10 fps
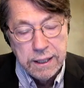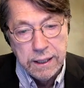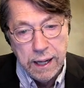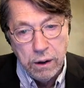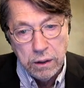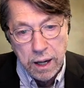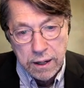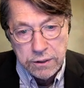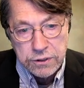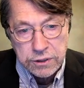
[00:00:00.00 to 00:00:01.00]
Now, a
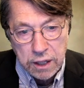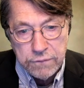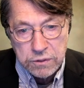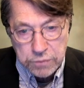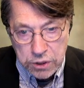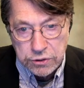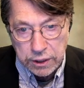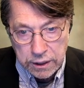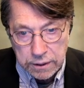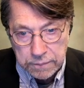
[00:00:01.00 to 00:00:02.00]
lot of this stuff is
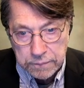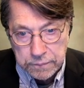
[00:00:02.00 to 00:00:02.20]
music